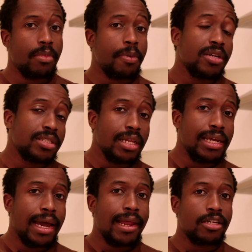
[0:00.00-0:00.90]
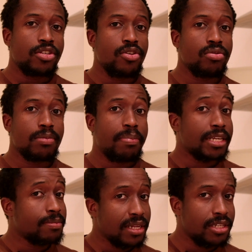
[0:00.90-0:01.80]
but personally I like to use
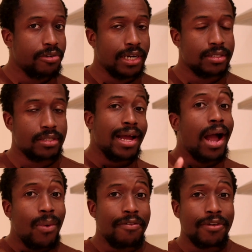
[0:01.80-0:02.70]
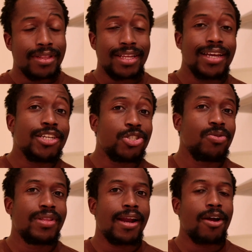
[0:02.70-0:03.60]
basmati rice. However, the
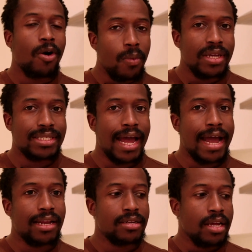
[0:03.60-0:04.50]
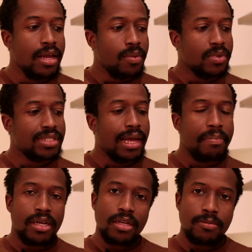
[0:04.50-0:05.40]
issue that I always had was
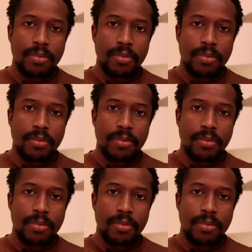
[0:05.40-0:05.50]
that because